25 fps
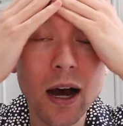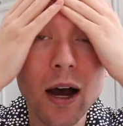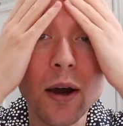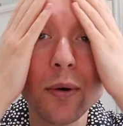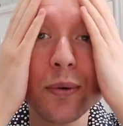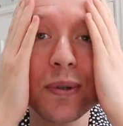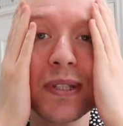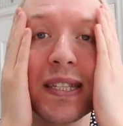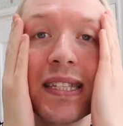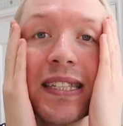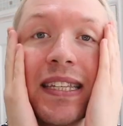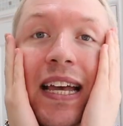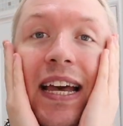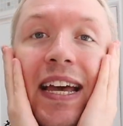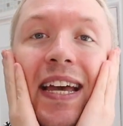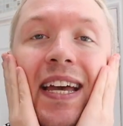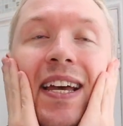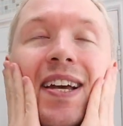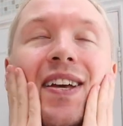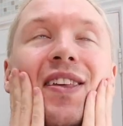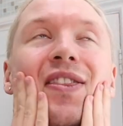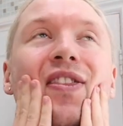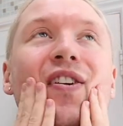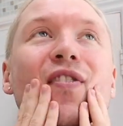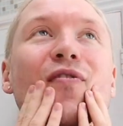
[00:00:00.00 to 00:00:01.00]
I was
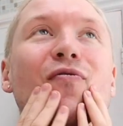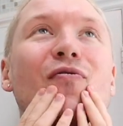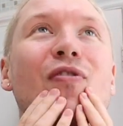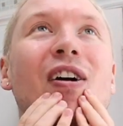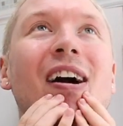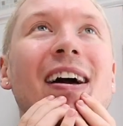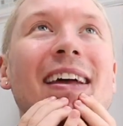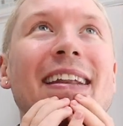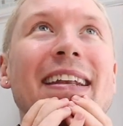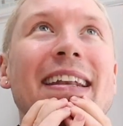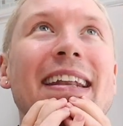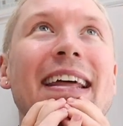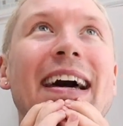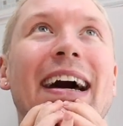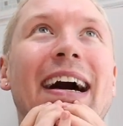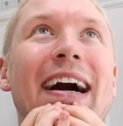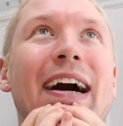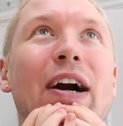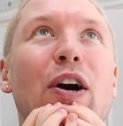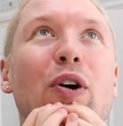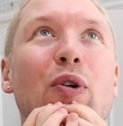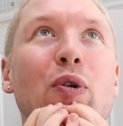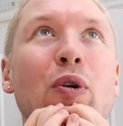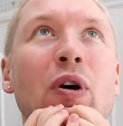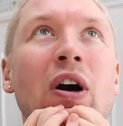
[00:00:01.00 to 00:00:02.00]
saying that right
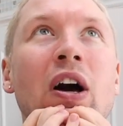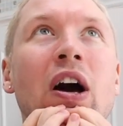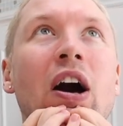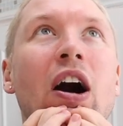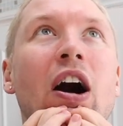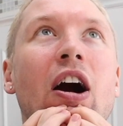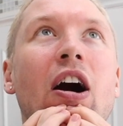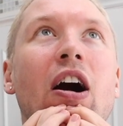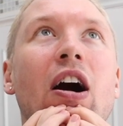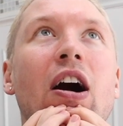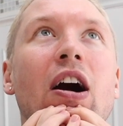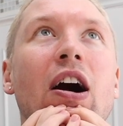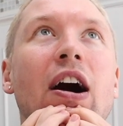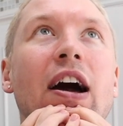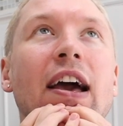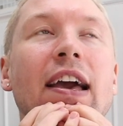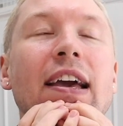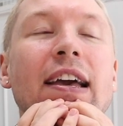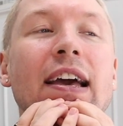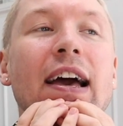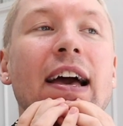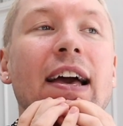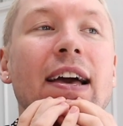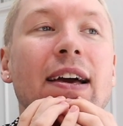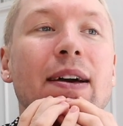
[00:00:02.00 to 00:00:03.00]
now
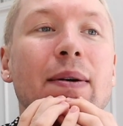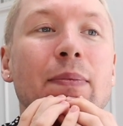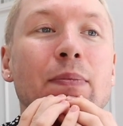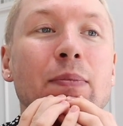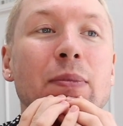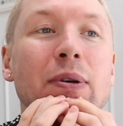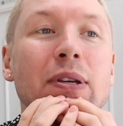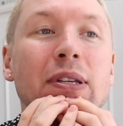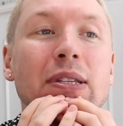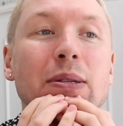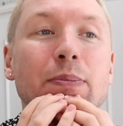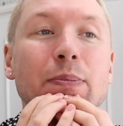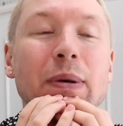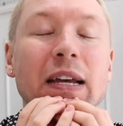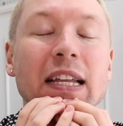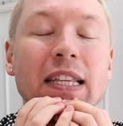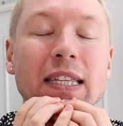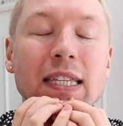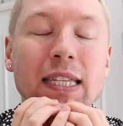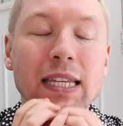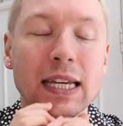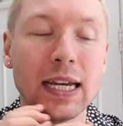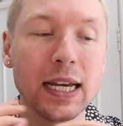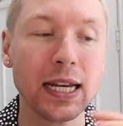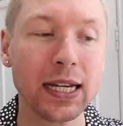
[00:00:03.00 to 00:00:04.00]
I am
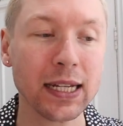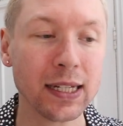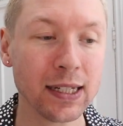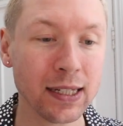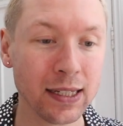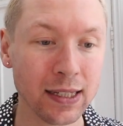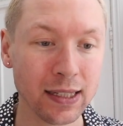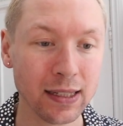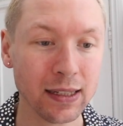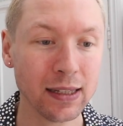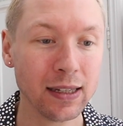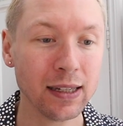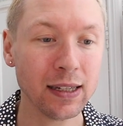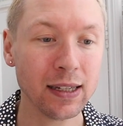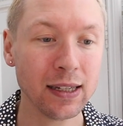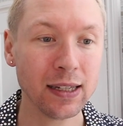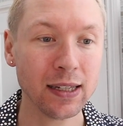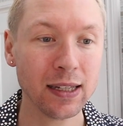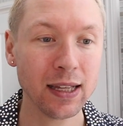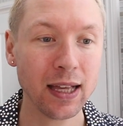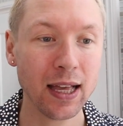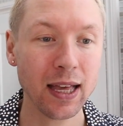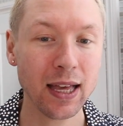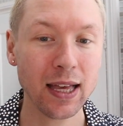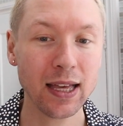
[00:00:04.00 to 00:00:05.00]
spending
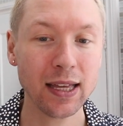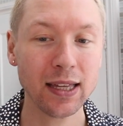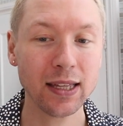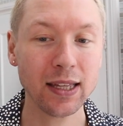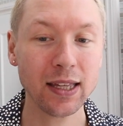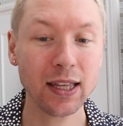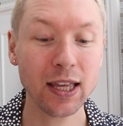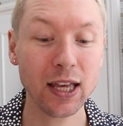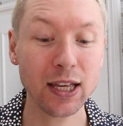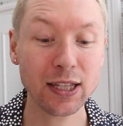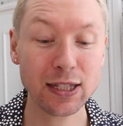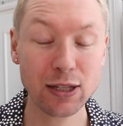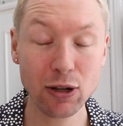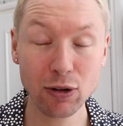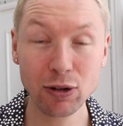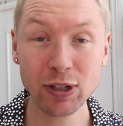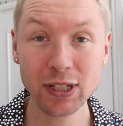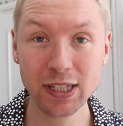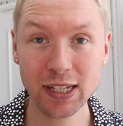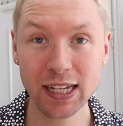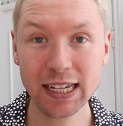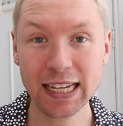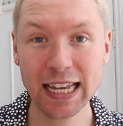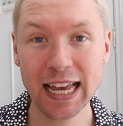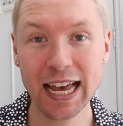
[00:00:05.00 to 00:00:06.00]
as long
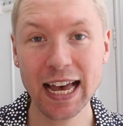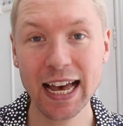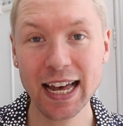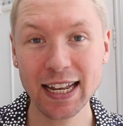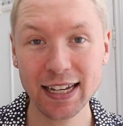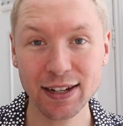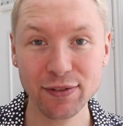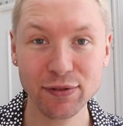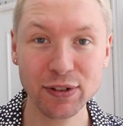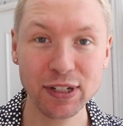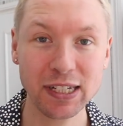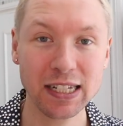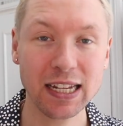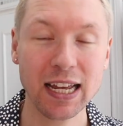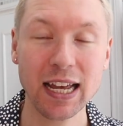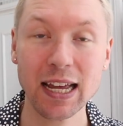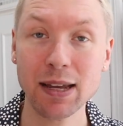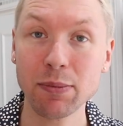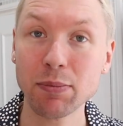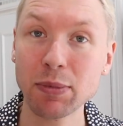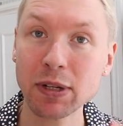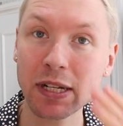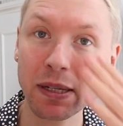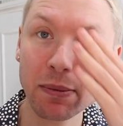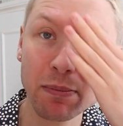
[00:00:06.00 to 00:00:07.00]
as I can every day,
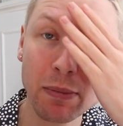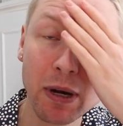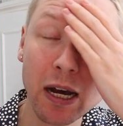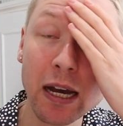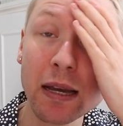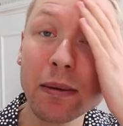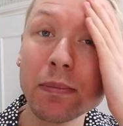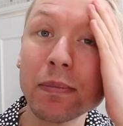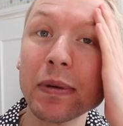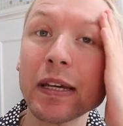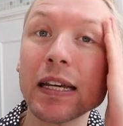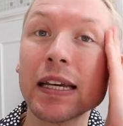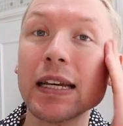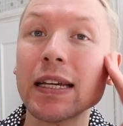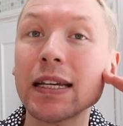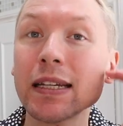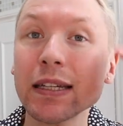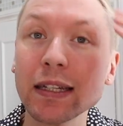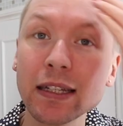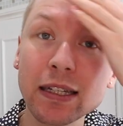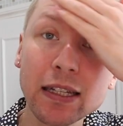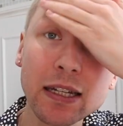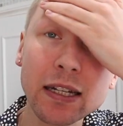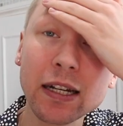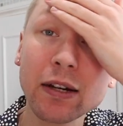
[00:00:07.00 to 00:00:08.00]
but it might
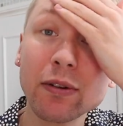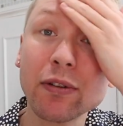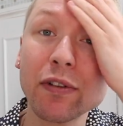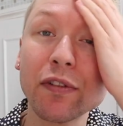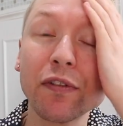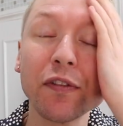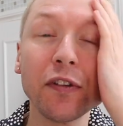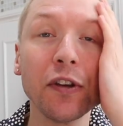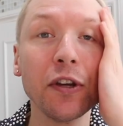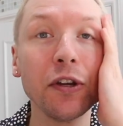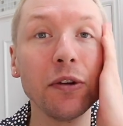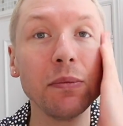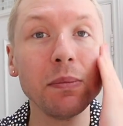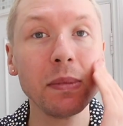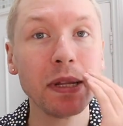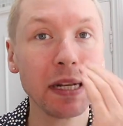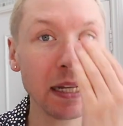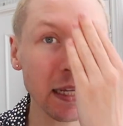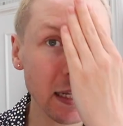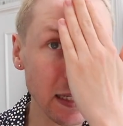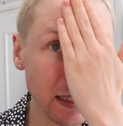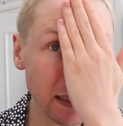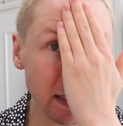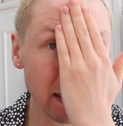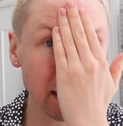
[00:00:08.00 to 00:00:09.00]
be, you know, a few
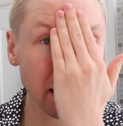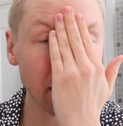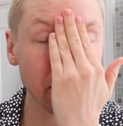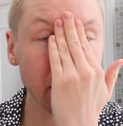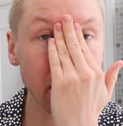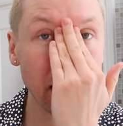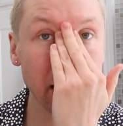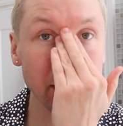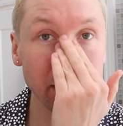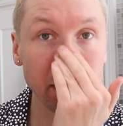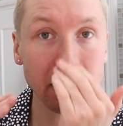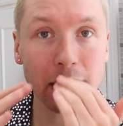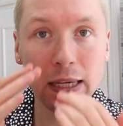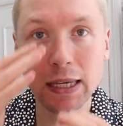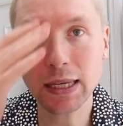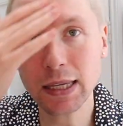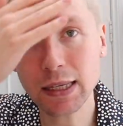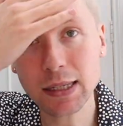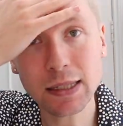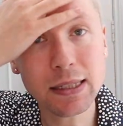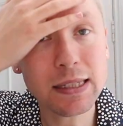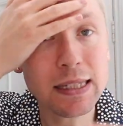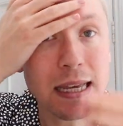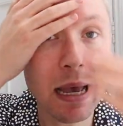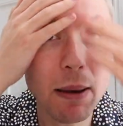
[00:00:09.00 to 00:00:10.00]
minutes, it might
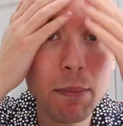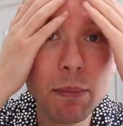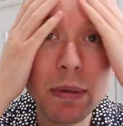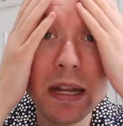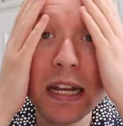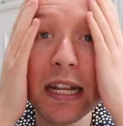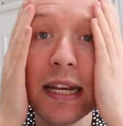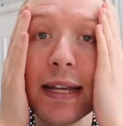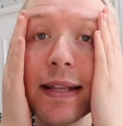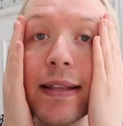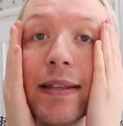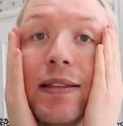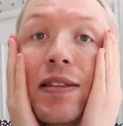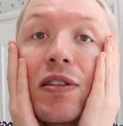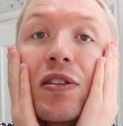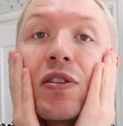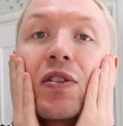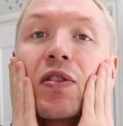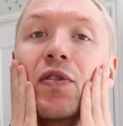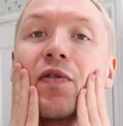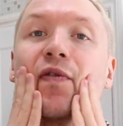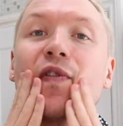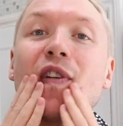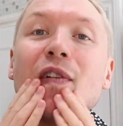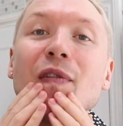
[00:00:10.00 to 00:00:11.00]
be 10
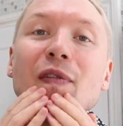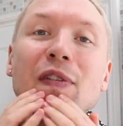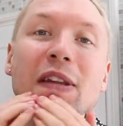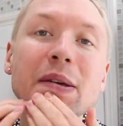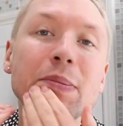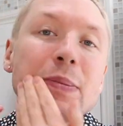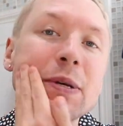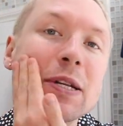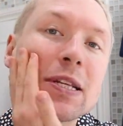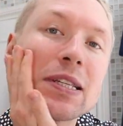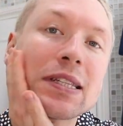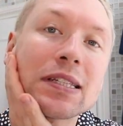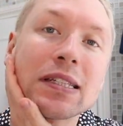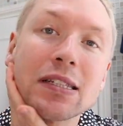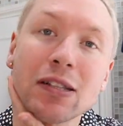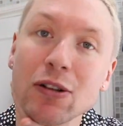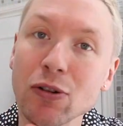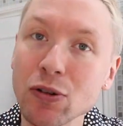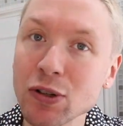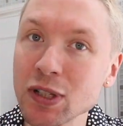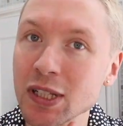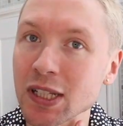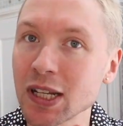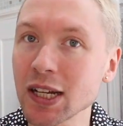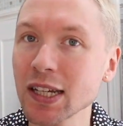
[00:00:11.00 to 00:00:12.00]
minutes, 15 minutes, as
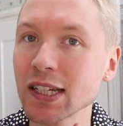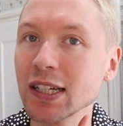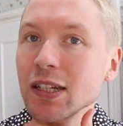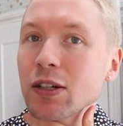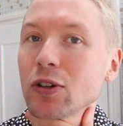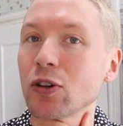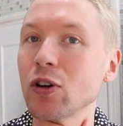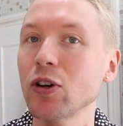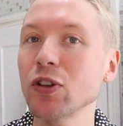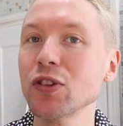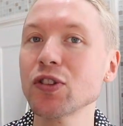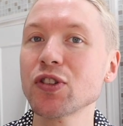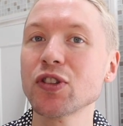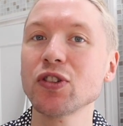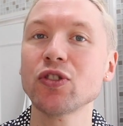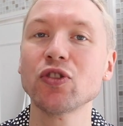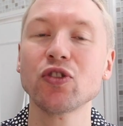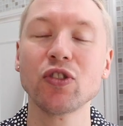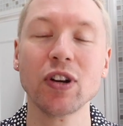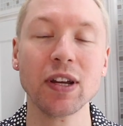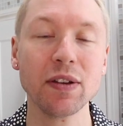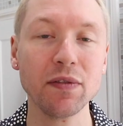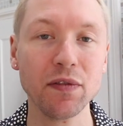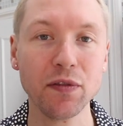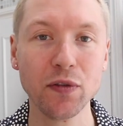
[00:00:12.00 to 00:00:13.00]
long as I can
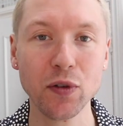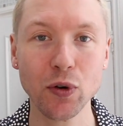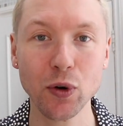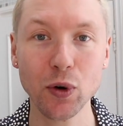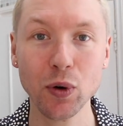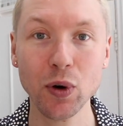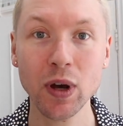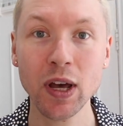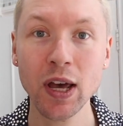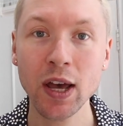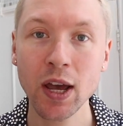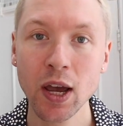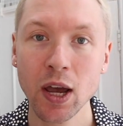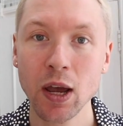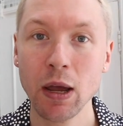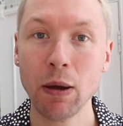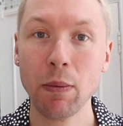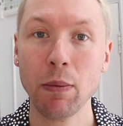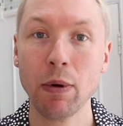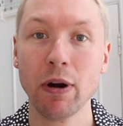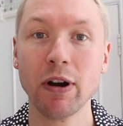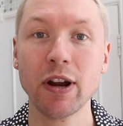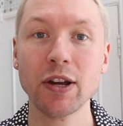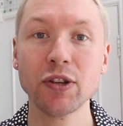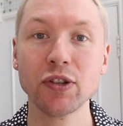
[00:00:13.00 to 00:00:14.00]
concentrate for,
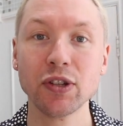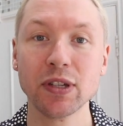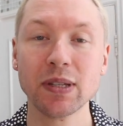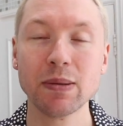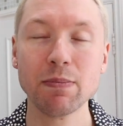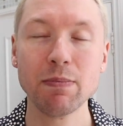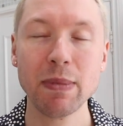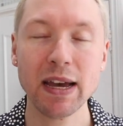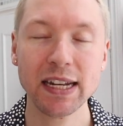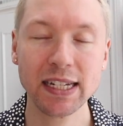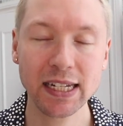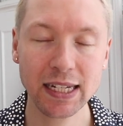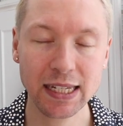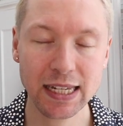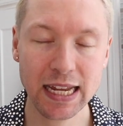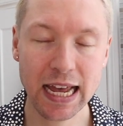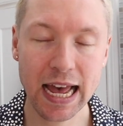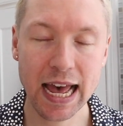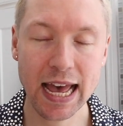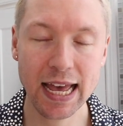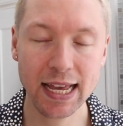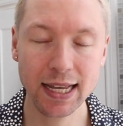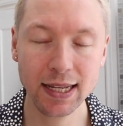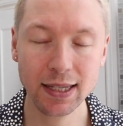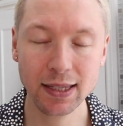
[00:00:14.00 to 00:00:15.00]
where I just
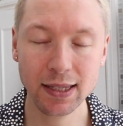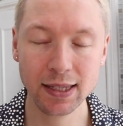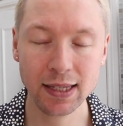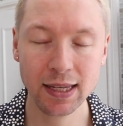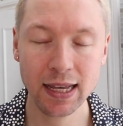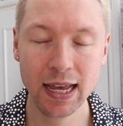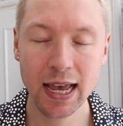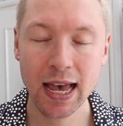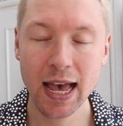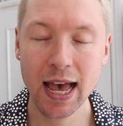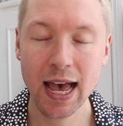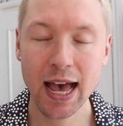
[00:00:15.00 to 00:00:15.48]
meditate.